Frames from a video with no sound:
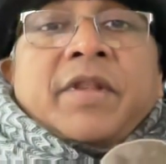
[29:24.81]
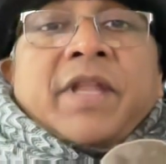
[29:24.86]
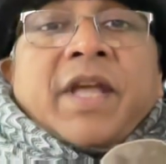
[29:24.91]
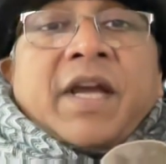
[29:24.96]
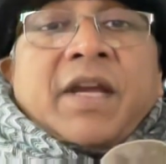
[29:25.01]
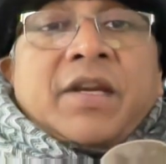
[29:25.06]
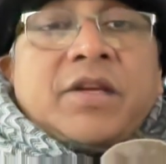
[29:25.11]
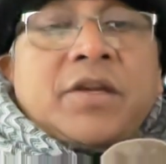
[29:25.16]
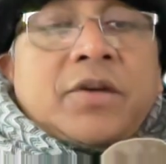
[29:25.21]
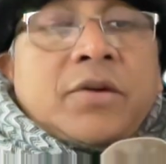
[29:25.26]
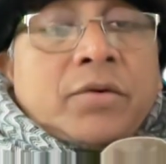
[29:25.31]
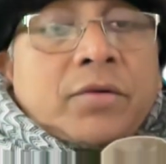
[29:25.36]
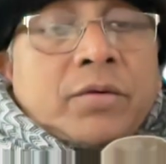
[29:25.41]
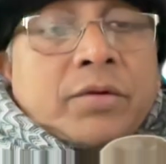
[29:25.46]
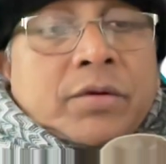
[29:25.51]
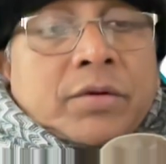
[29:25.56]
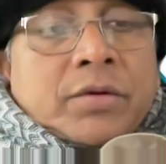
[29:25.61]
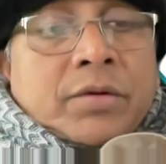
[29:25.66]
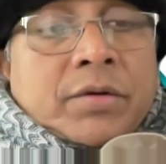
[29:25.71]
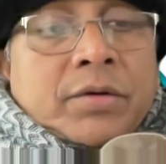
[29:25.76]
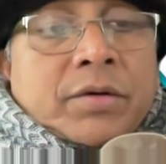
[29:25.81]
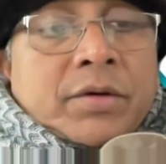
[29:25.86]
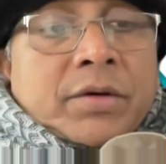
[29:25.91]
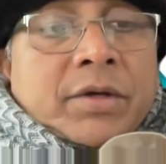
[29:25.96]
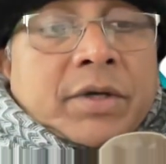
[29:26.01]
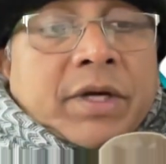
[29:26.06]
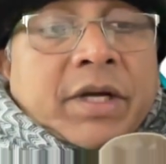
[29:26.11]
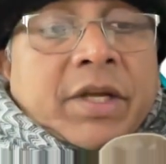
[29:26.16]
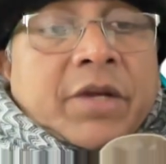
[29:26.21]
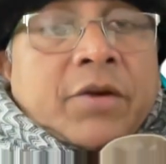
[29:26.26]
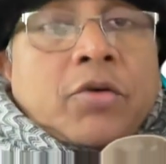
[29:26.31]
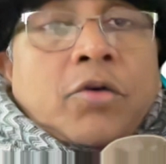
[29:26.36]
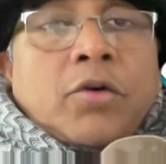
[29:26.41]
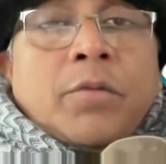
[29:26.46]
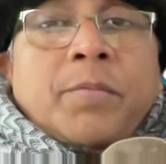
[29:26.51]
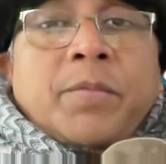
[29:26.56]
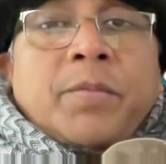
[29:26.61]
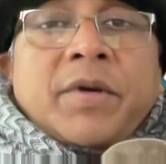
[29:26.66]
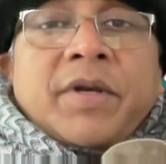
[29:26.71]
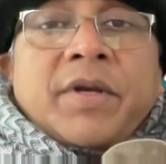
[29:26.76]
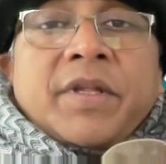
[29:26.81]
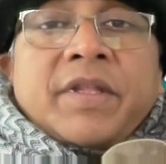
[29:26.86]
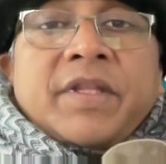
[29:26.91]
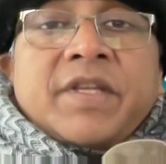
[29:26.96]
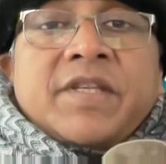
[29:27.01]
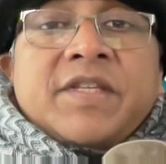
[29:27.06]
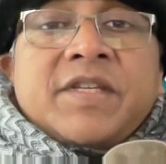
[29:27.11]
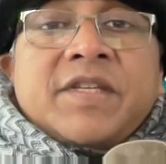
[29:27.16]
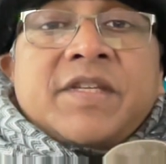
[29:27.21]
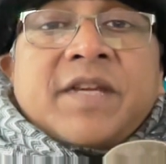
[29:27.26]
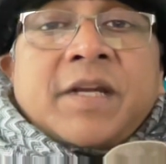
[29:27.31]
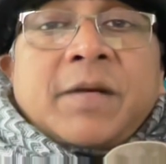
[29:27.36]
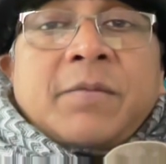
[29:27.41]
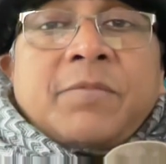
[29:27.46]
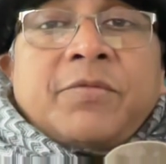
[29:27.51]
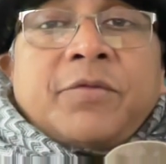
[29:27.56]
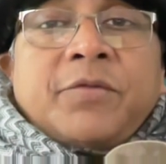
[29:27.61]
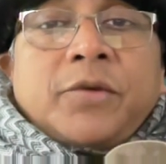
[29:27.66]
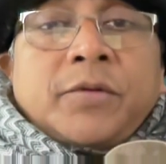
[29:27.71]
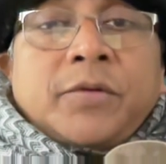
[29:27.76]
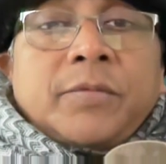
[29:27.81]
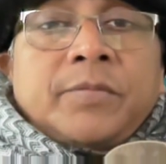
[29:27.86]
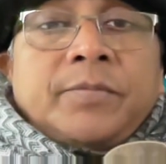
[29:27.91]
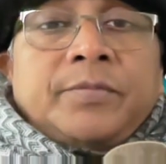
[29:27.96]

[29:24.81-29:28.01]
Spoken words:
Thank you. I hope this is helpful.